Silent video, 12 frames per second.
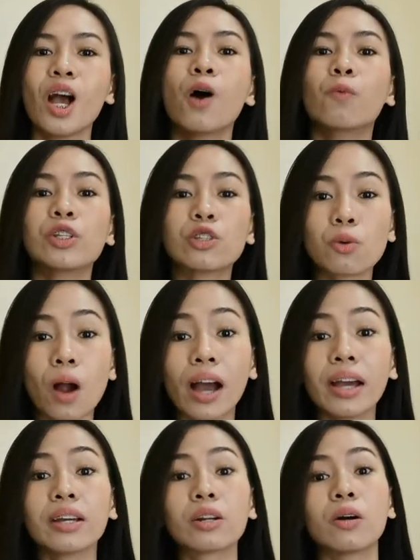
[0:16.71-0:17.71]
We
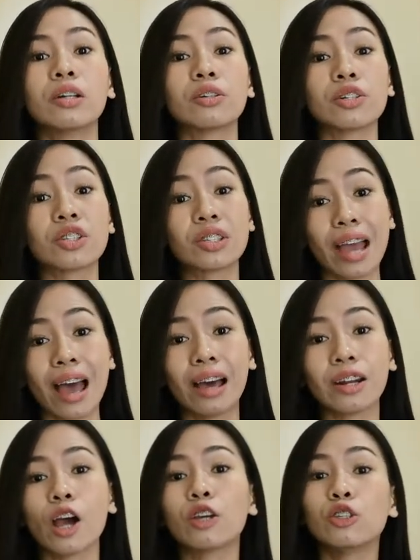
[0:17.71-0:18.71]
try to
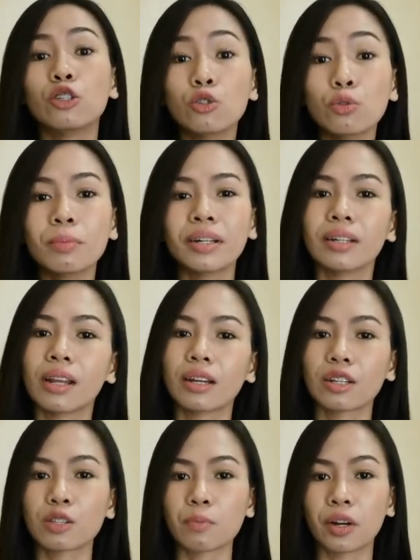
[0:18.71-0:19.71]
understand human
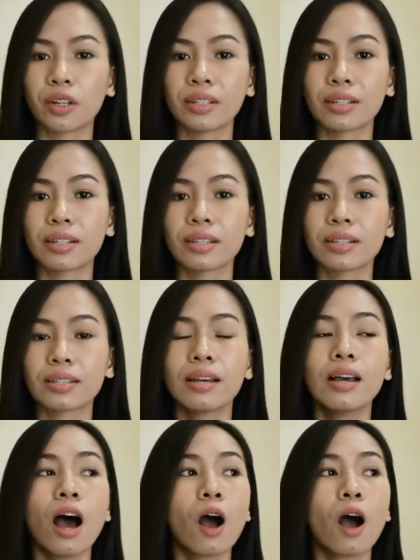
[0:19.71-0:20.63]
experiences